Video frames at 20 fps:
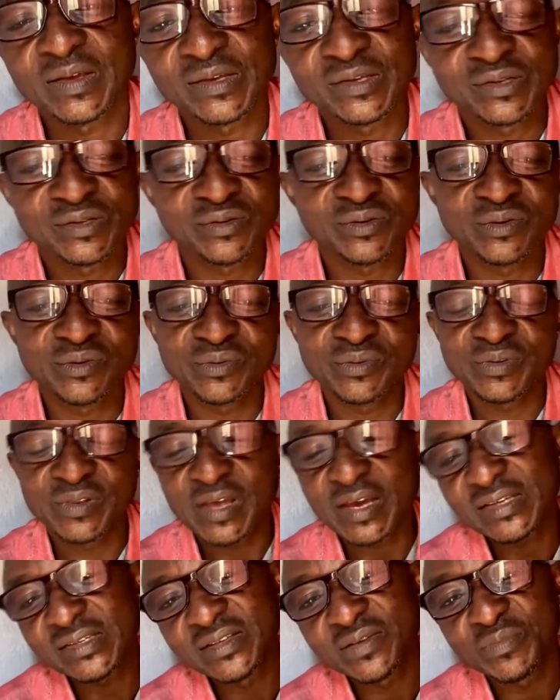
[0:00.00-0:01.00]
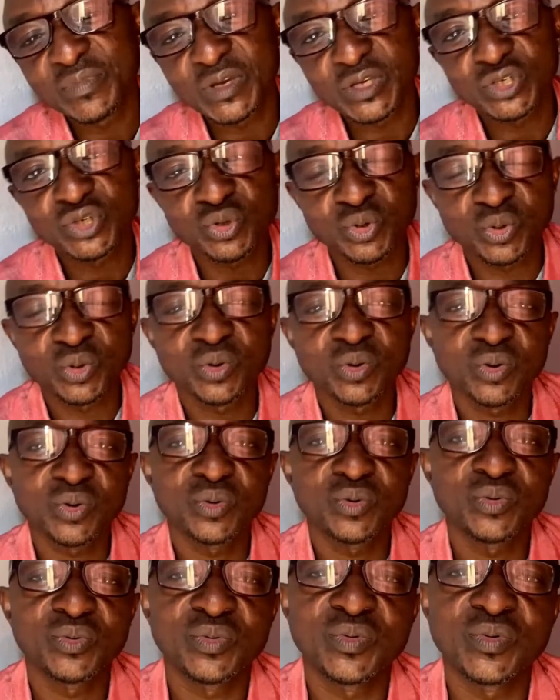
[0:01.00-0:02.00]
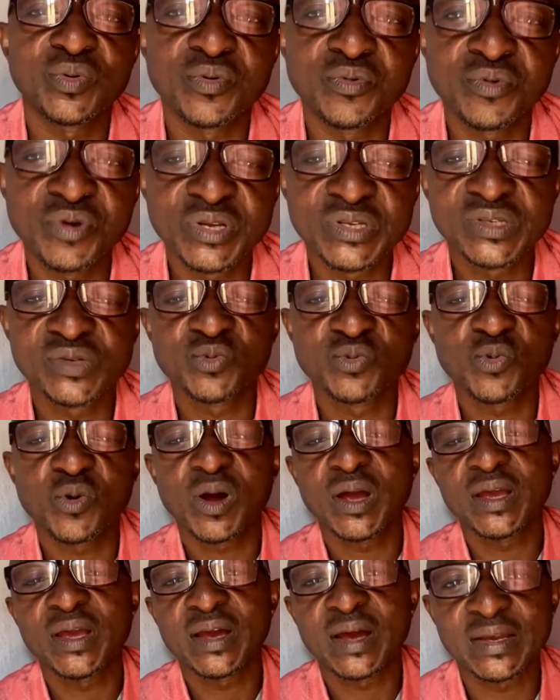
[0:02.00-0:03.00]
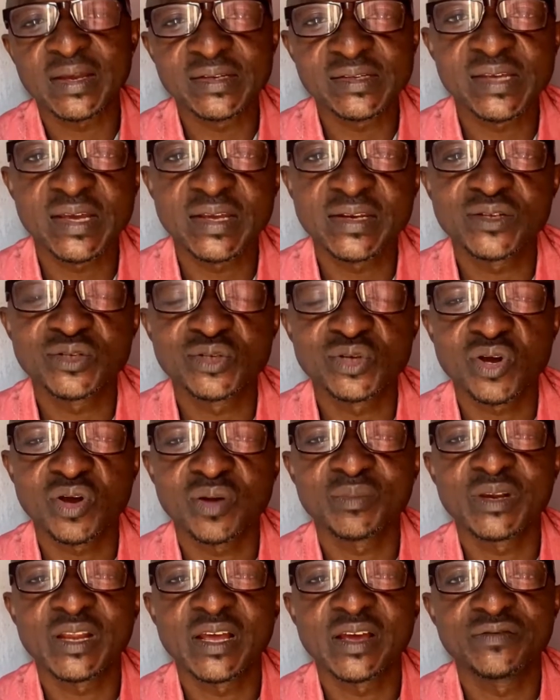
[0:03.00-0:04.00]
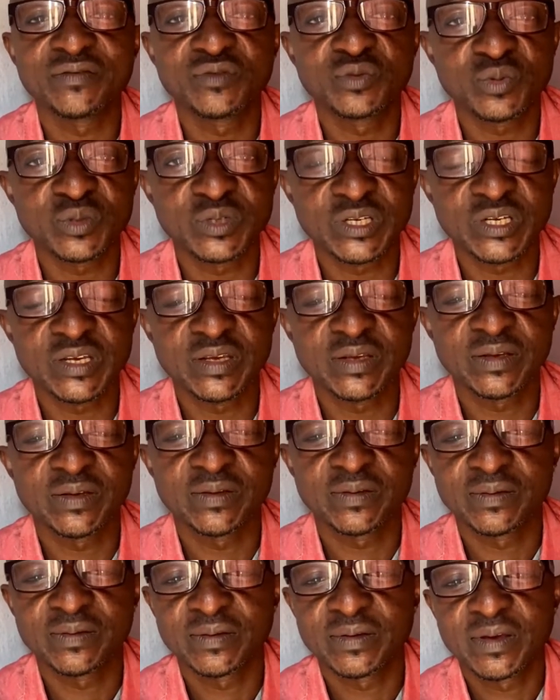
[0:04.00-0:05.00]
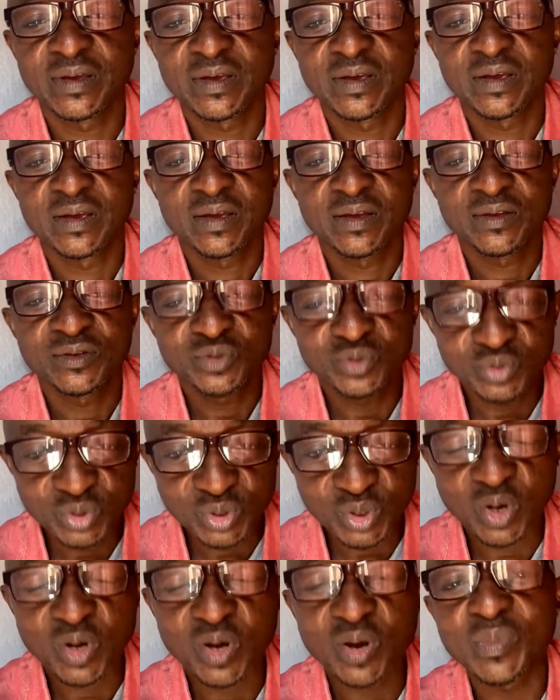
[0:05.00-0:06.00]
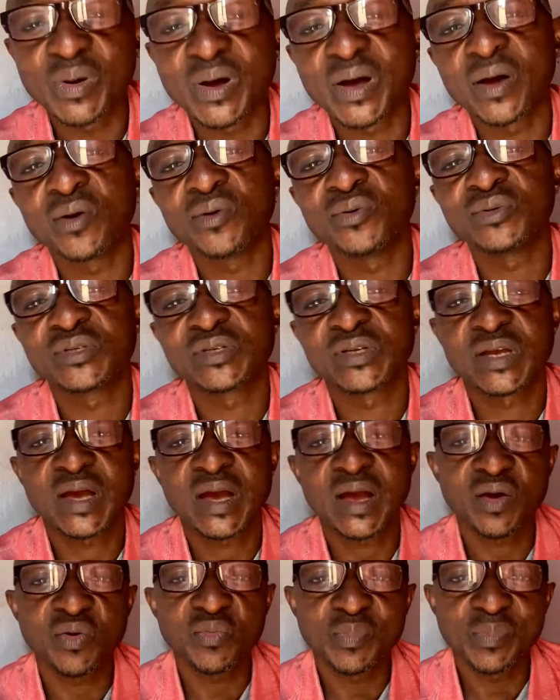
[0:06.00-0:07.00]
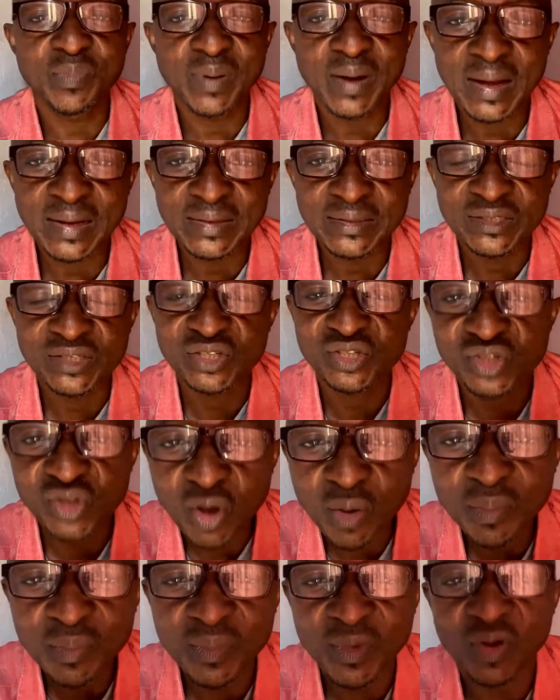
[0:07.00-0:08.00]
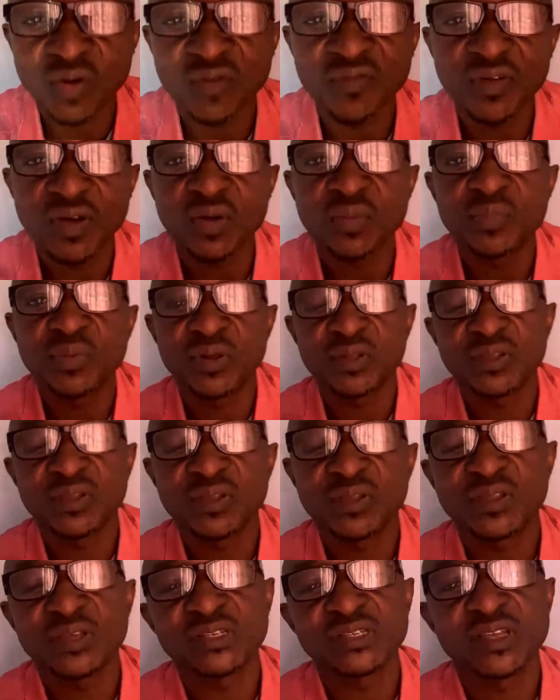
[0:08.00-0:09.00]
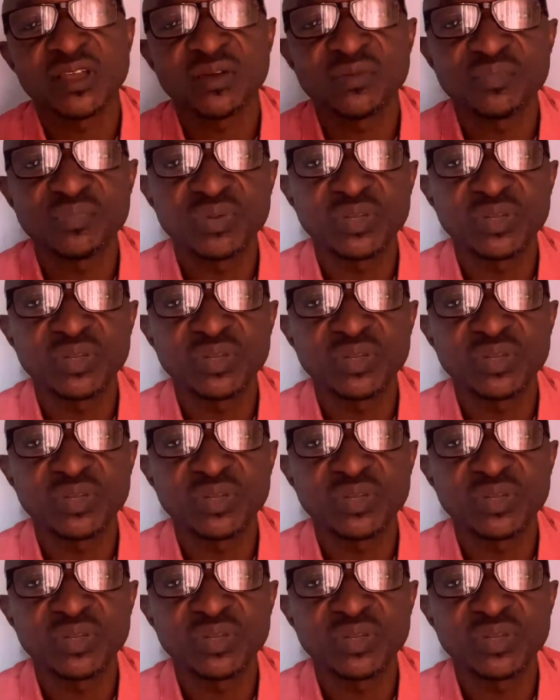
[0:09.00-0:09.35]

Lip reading: So that's the major reason why I decided to come live today to talk about how bad some of our brothers can be.